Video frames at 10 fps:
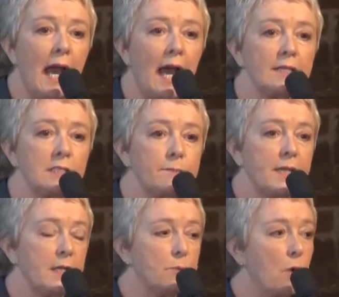
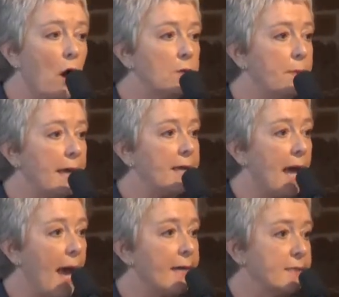high-speed
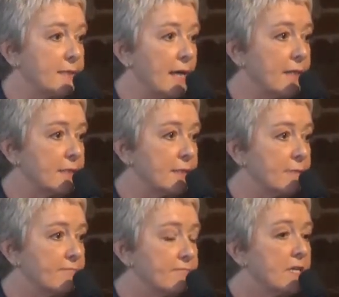broadband access.